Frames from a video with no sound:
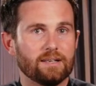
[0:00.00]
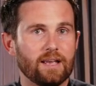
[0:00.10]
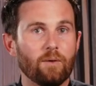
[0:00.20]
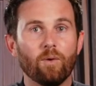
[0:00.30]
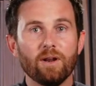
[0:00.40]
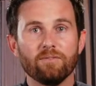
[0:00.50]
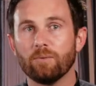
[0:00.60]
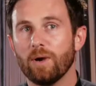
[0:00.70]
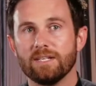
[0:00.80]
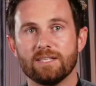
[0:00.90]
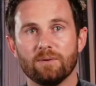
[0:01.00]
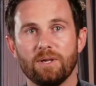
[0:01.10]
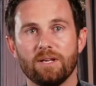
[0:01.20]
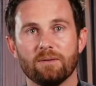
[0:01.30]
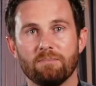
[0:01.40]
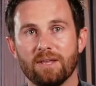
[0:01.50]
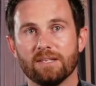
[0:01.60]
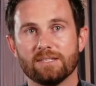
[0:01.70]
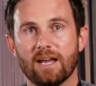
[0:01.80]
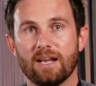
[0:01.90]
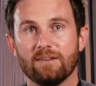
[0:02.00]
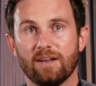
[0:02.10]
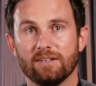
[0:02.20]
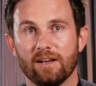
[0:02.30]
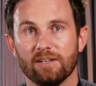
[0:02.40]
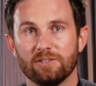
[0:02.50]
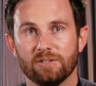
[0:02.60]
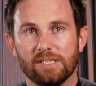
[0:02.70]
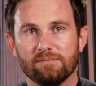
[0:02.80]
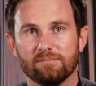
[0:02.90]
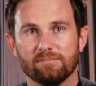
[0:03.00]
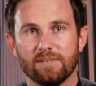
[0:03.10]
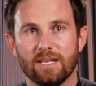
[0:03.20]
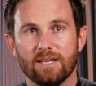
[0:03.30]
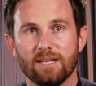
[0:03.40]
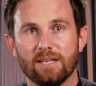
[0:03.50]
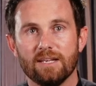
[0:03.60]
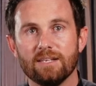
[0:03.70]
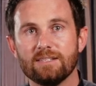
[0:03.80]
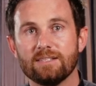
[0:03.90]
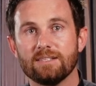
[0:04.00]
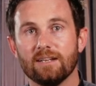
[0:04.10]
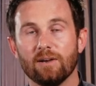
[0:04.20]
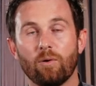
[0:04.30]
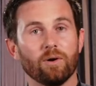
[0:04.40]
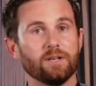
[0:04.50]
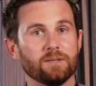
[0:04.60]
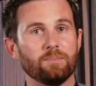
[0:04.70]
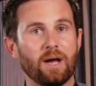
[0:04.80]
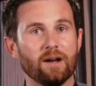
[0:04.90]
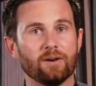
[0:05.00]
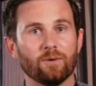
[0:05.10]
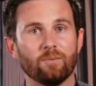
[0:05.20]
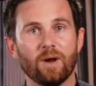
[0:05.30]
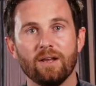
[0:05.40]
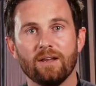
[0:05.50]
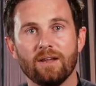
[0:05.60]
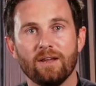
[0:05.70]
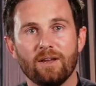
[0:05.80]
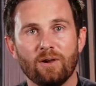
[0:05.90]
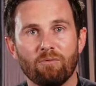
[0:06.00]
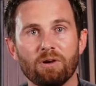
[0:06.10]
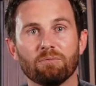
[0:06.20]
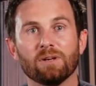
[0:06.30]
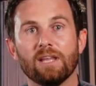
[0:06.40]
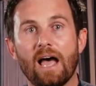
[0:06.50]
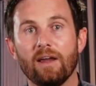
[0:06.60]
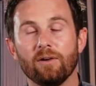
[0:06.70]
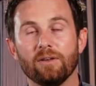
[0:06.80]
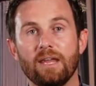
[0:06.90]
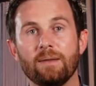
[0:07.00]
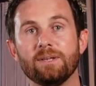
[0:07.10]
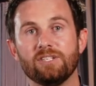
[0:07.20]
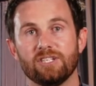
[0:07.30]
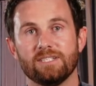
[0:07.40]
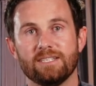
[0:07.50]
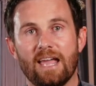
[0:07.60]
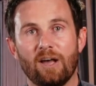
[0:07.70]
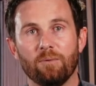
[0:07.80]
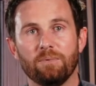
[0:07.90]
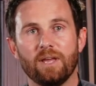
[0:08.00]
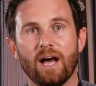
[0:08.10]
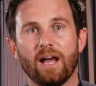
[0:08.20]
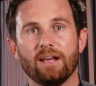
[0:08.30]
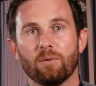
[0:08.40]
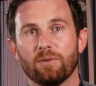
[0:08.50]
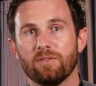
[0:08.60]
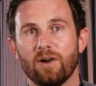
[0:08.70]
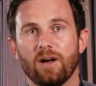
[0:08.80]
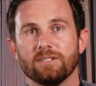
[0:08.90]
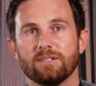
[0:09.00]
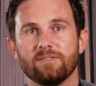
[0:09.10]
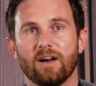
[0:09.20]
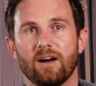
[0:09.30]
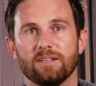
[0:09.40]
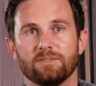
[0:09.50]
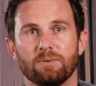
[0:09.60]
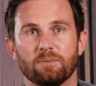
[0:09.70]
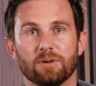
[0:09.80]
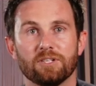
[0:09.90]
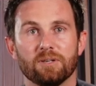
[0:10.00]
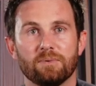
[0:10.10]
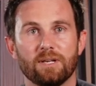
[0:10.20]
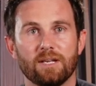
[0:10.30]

And one of the ways that we commit this kind of idolatry is, according to Packer, when we rely on images to help guide our thoughts of God as we worship.